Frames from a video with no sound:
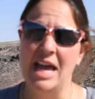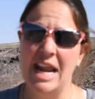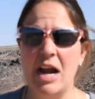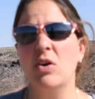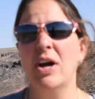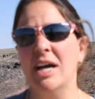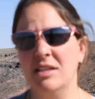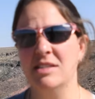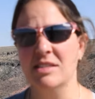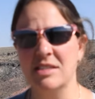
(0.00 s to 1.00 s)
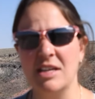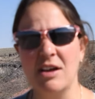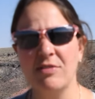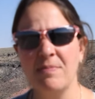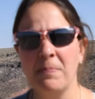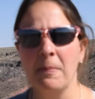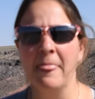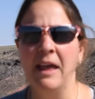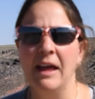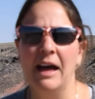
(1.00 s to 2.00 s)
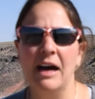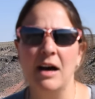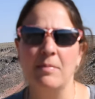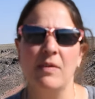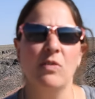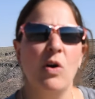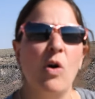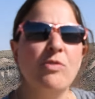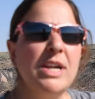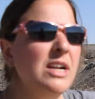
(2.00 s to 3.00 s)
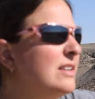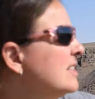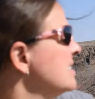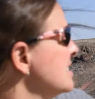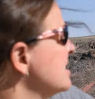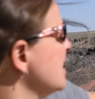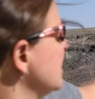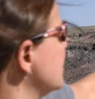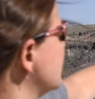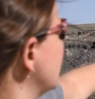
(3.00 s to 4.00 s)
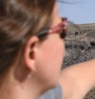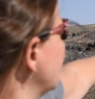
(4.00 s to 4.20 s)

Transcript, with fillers: and arrowheads and stuff. Um, over here in the distance,